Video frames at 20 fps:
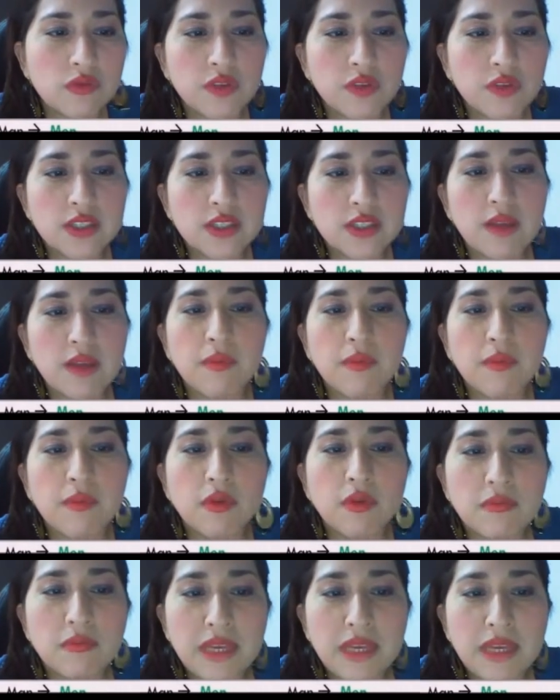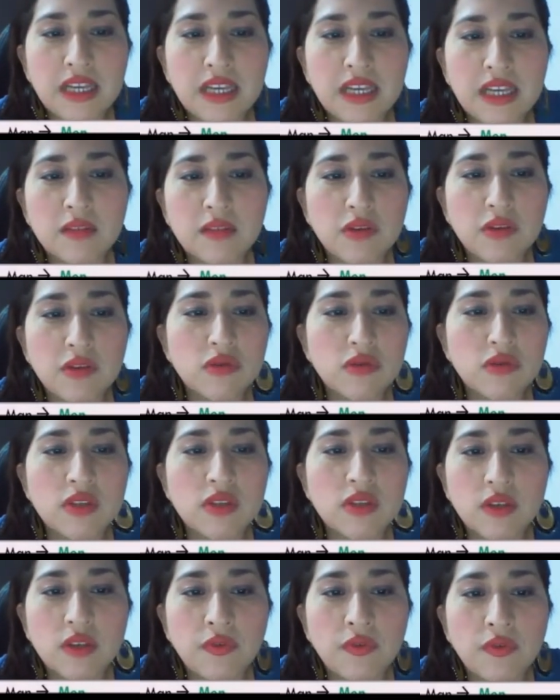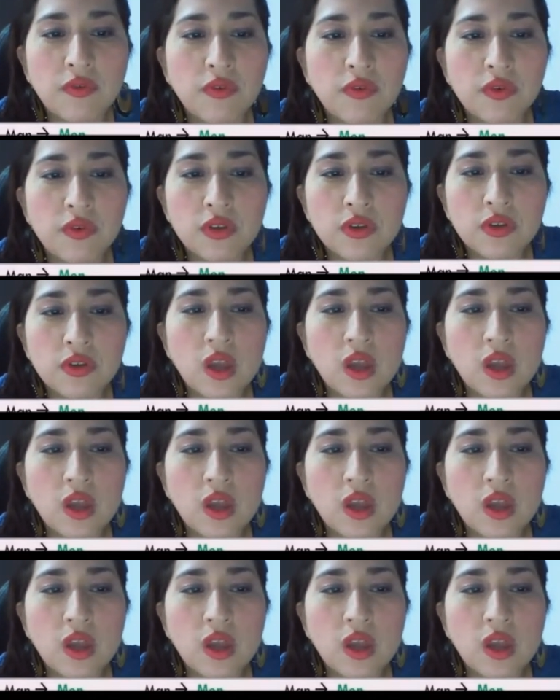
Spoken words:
for example, meal, music, food,